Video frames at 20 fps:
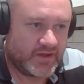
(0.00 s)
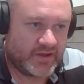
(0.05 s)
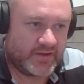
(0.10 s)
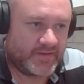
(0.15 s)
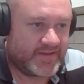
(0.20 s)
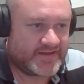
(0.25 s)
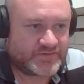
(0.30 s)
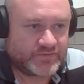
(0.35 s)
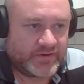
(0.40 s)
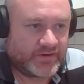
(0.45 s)

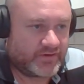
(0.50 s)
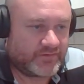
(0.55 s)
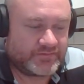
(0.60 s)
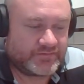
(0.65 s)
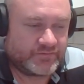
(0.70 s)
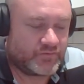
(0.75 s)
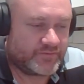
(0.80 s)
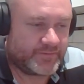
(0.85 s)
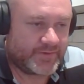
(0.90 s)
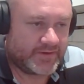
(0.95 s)
that's where it
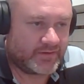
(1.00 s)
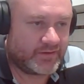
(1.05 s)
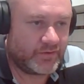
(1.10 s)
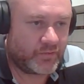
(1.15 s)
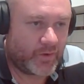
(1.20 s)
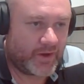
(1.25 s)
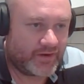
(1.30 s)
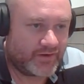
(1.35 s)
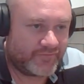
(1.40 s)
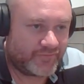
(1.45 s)
would have been
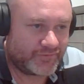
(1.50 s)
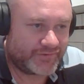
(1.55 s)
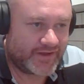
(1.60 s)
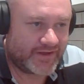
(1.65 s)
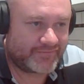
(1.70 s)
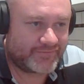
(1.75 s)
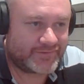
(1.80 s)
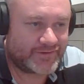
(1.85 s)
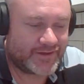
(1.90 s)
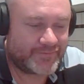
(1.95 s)
wonderful to
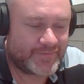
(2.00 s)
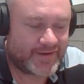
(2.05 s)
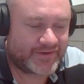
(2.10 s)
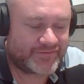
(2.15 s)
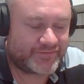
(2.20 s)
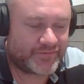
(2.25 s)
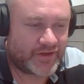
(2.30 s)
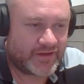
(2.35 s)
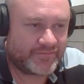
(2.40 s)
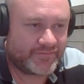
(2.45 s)
have Glenn
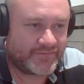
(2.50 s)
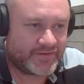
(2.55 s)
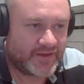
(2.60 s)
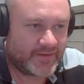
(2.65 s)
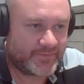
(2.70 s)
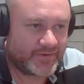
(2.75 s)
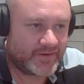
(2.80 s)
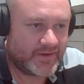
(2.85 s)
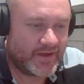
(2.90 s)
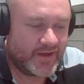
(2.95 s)
Maxwell over
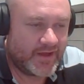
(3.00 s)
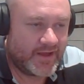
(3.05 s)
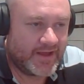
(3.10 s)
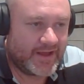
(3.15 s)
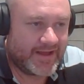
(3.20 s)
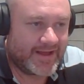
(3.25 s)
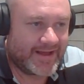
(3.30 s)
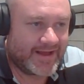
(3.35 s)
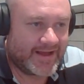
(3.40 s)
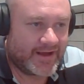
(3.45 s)
there. But
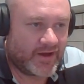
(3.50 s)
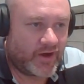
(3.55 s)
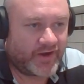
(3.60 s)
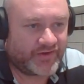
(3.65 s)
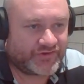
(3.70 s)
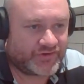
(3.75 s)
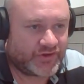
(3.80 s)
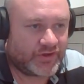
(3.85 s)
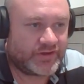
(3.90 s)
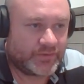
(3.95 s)

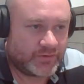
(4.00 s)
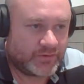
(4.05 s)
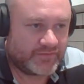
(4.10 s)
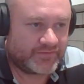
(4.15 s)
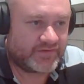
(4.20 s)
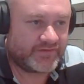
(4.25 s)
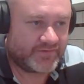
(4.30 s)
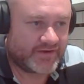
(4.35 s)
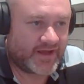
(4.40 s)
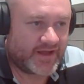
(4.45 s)
I certainly would
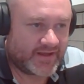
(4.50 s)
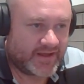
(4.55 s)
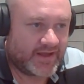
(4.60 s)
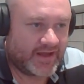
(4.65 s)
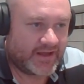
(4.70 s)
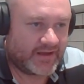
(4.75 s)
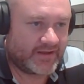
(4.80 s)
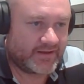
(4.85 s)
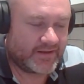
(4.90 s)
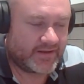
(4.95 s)
have given
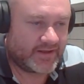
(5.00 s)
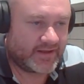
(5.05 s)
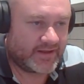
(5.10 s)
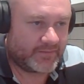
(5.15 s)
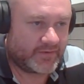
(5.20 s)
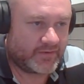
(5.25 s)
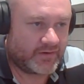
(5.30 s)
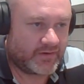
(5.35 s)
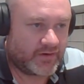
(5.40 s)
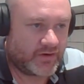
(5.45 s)
Agar
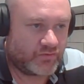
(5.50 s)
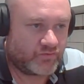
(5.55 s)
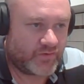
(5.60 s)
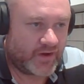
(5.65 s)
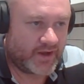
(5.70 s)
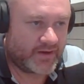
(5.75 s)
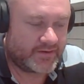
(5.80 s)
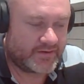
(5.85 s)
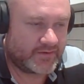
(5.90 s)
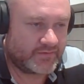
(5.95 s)
a
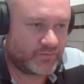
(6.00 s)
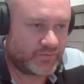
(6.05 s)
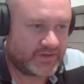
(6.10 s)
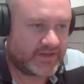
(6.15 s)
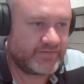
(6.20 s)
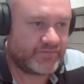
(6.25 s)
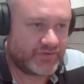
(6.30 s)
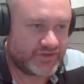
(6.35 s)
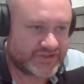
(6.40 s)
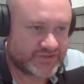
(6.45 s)
run.
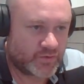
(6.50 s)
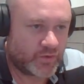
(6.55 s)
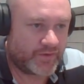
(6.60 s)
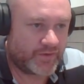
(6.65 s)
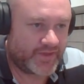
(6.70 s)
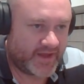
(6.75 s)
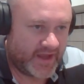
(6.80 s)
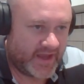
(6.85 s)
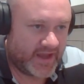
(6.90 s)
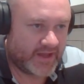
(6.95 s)
Given the squad
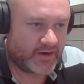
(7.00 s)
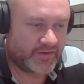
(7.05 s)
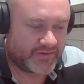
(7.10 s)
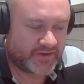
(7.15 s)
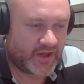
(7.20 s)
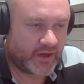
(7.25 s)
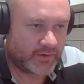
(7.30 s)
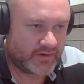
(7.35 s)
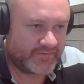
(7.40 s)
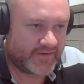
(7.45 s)
they had, I
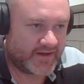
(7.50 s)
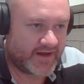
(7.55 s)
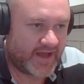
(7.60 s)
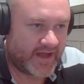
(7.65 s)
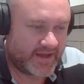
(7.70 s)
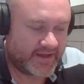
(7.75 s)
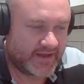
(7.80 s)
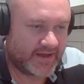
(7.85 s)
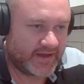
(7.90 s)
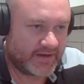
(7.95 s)
think I would have had
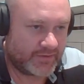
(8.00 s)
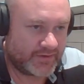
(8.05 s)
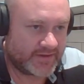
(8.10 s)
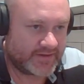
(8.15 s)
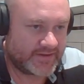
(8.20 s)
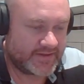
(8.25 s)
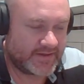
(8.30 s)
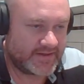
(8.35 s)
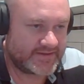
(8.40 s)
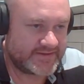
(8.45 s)
Agar
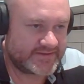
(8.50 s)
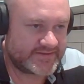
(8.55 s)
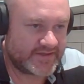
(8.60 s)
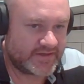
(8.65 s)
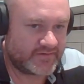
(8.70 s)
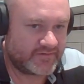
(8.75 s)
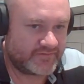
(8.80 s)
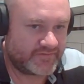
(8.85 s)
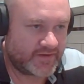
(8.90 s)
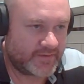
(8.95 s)
in
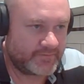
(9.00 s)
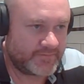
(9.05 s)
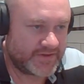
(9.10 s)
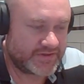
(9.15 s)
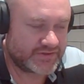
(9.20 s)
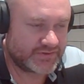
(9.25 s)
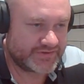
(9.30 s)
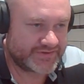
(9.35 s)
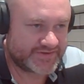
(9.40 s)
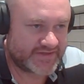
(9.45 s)
instead of
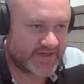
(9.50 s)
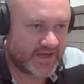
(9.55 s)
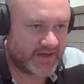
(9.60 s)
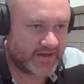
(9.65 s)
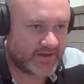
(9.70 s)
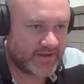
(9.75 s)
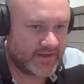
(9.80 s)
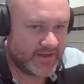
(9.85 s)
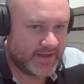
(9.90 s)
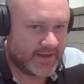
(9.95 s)
Mitchell Stark.